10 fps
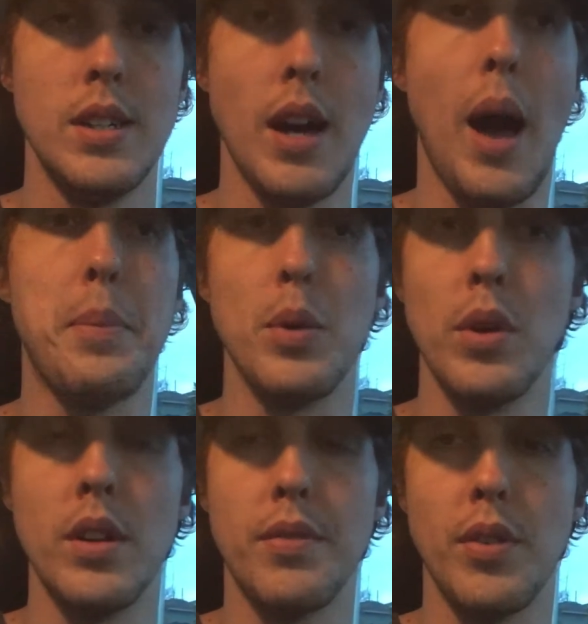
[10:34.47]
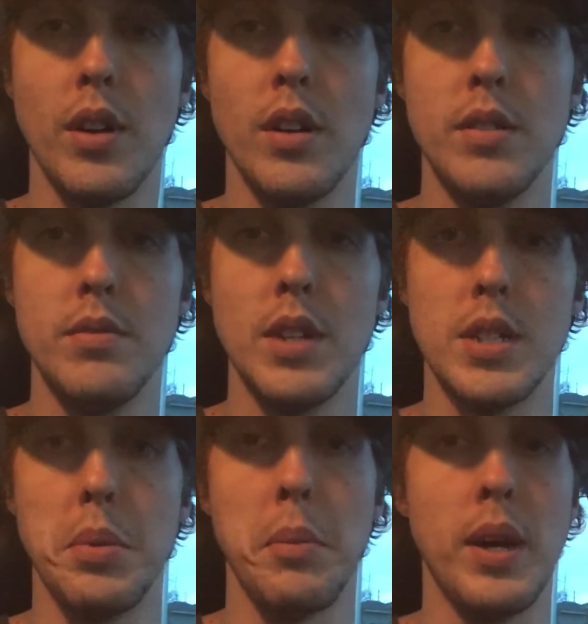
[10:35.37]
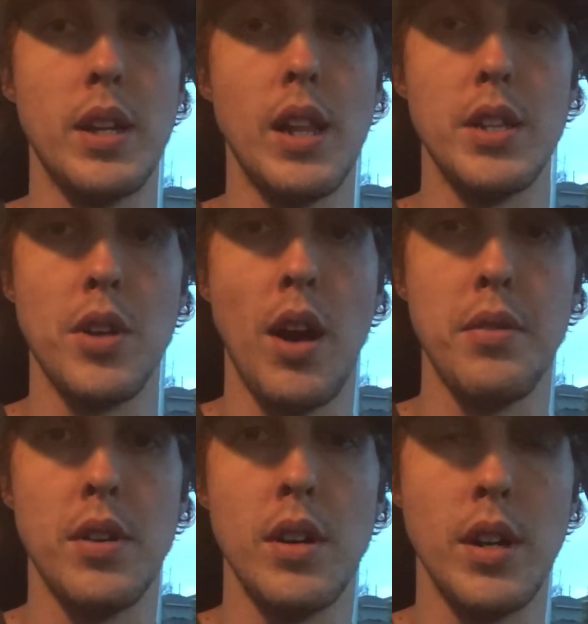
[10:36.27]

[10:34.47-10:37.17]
happy with for this being my daily driver.